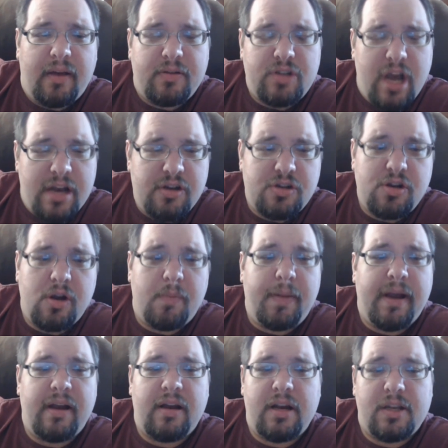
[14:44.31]
changes your
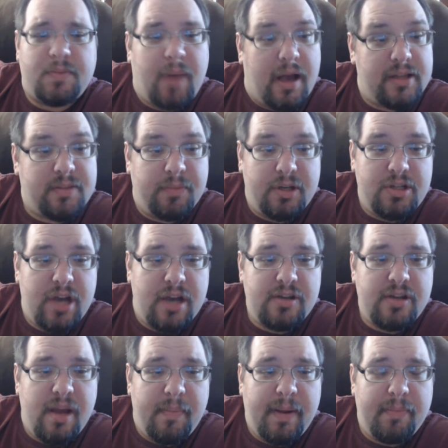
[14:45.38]
appearance, possibly
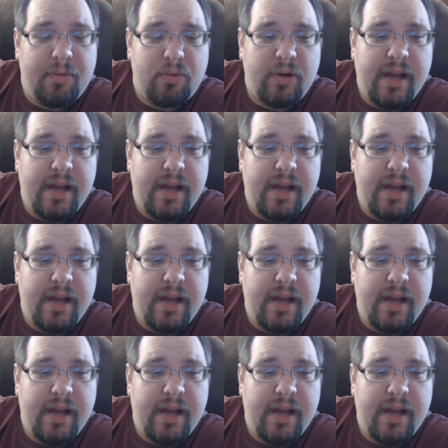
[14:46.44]
changes how people